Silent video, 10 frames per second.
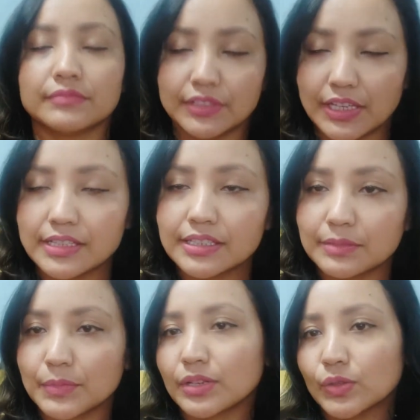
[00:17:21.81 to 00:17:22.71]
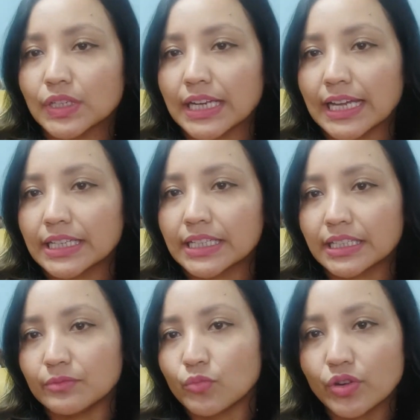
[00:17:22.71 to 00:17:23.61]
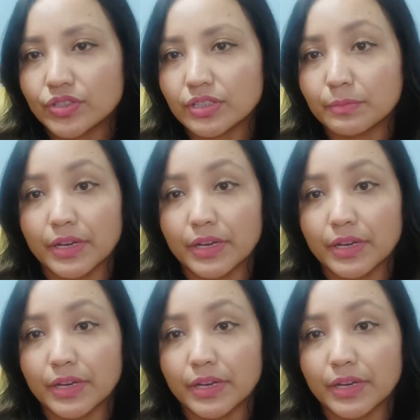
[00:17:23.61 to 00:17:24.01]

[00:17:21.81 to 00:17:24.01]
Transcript: yes, it may look like immortal,